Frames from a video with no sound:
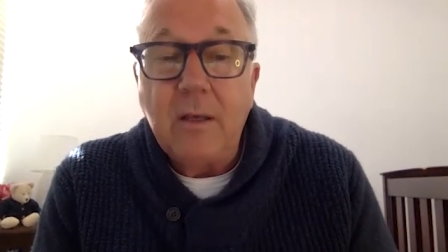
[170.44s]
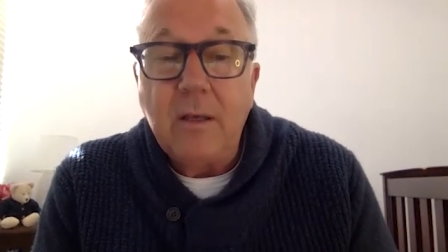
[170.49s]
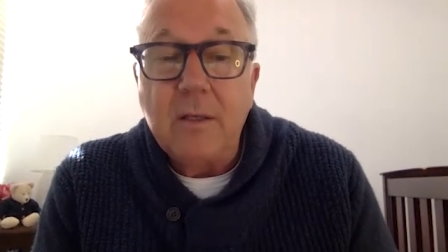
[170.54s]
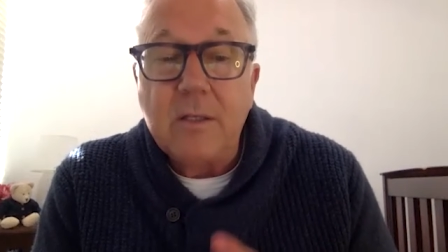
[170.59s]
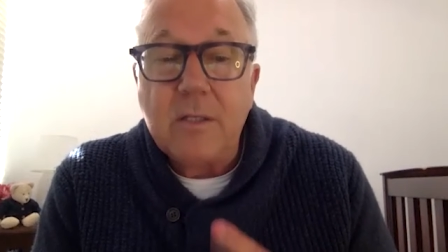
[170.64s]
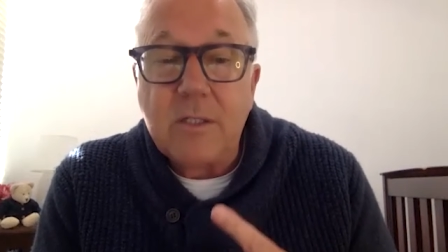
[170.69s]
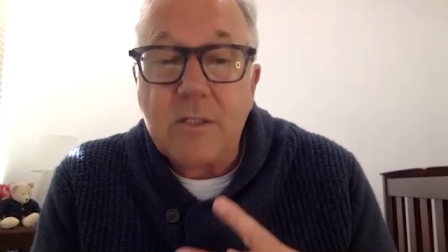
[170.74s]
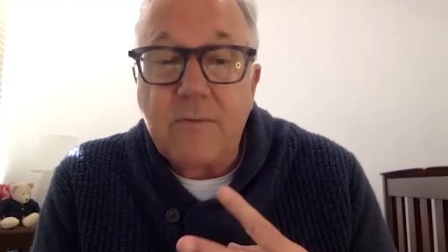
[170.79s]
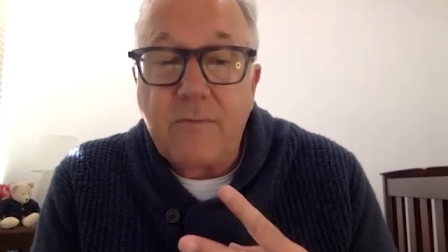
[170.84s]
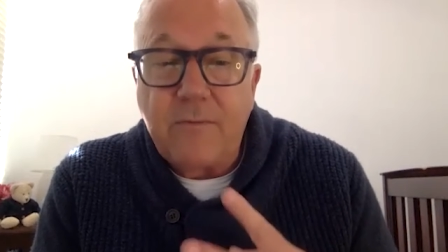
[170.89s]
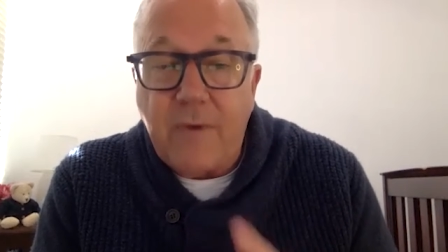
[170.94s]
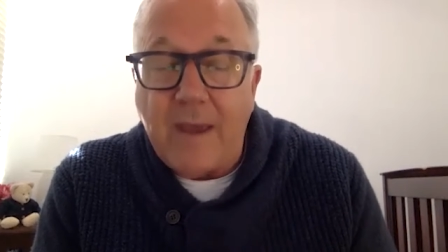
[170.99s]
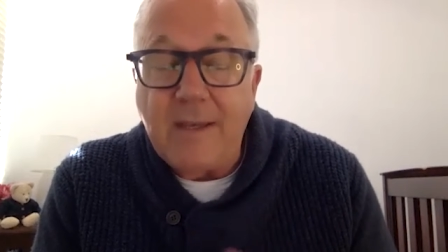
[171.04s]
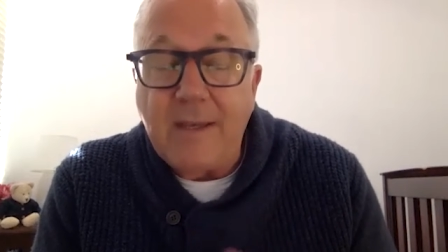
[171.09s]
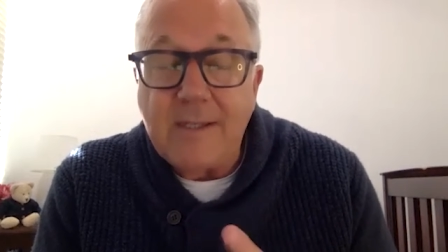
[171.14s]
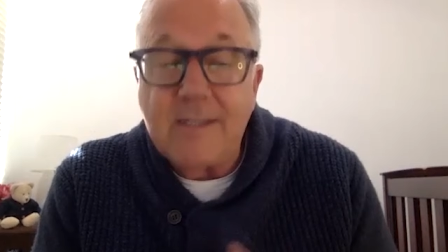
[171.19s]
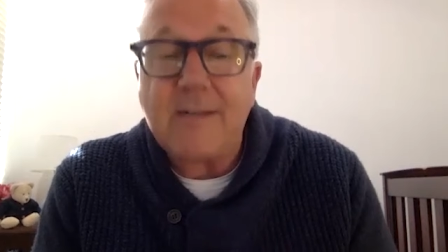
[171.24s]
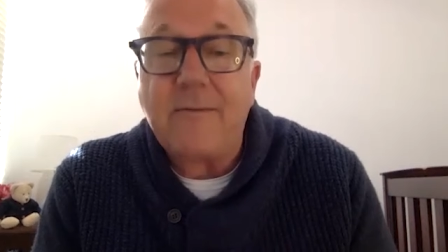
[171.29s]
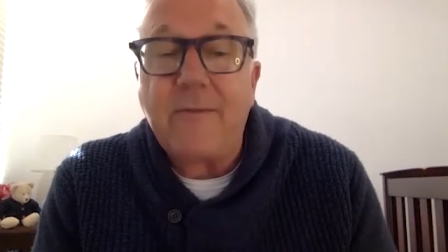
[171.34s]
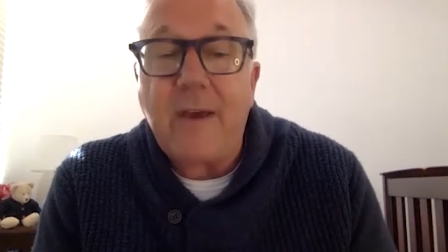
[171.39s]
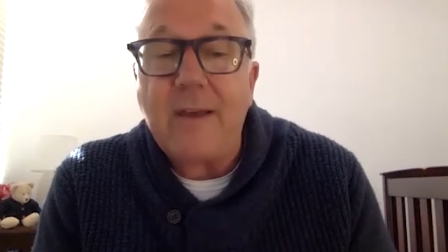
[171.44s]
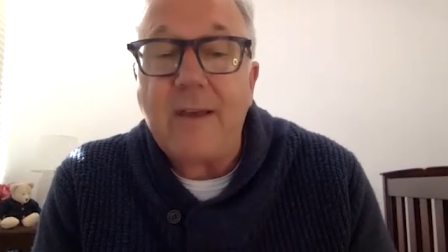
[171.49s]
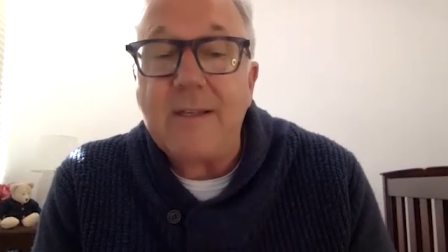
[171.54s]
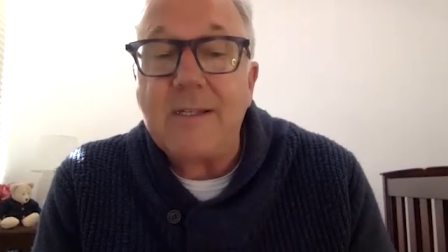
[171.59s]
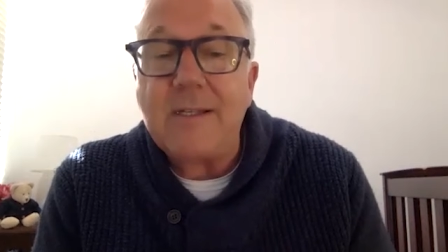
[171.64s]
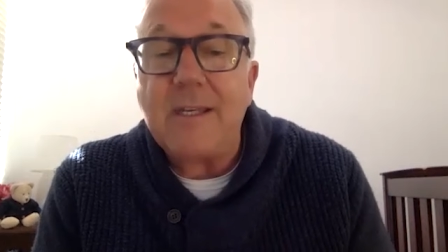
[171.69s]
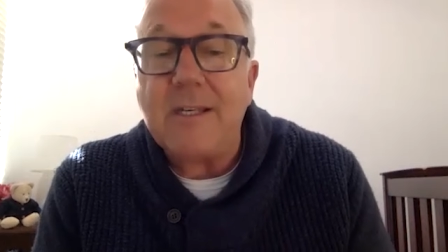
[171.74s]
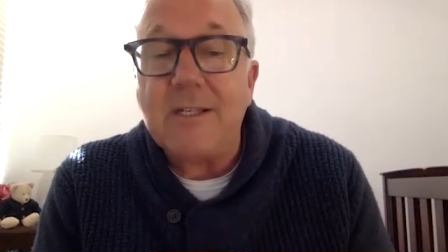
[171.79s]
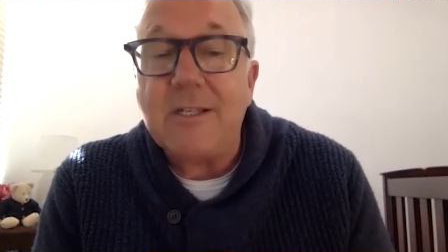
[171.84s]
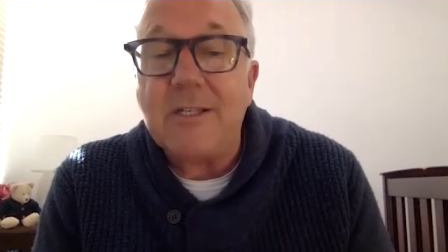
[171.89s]
face to
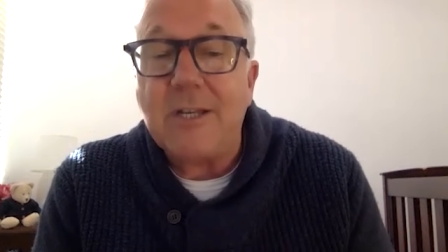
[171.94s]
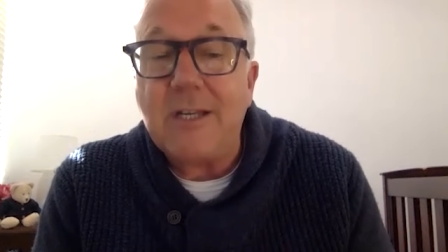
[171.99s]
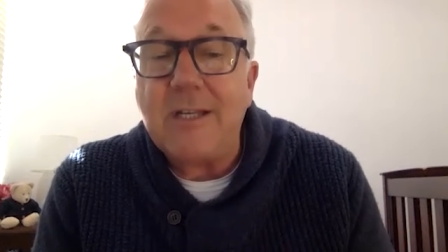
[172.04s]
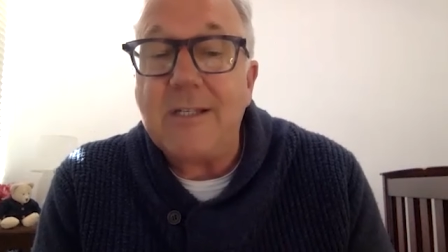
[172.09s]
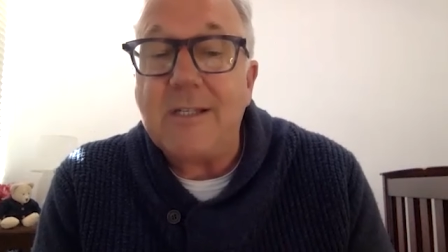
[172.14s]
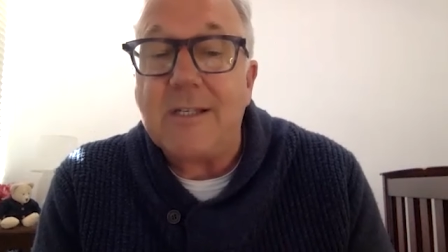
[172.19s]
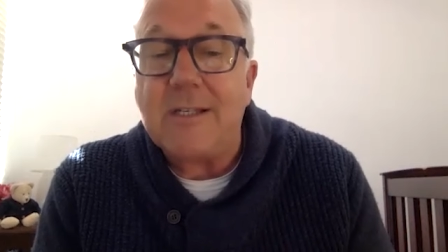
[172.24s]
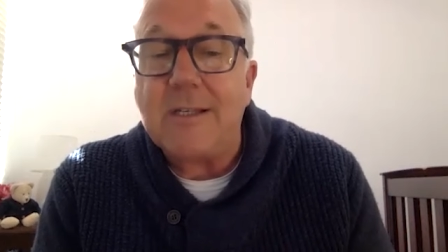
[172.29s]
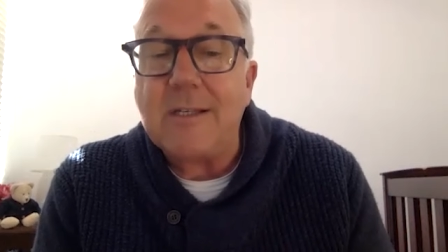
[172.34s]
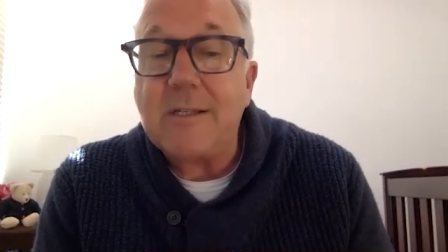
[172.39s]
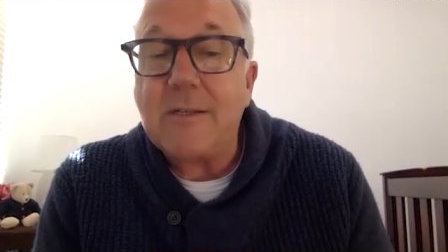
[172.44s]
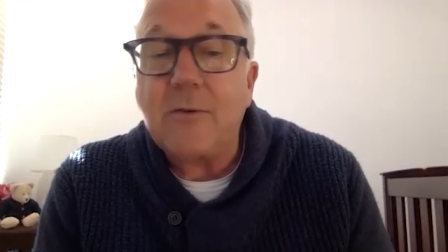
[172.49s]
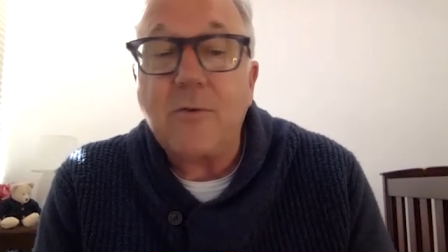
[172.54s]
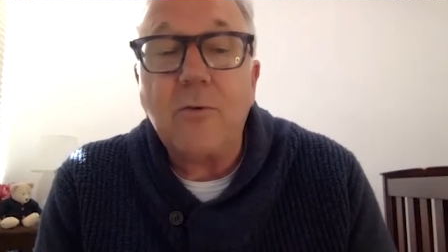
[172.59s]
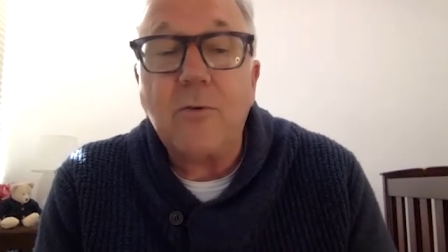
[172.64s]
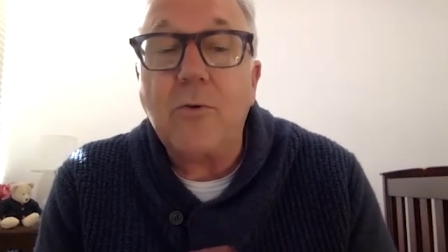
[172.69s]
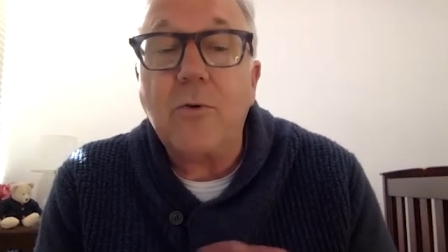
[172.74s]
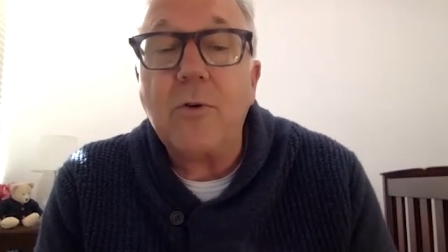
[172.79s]
face in Jesus,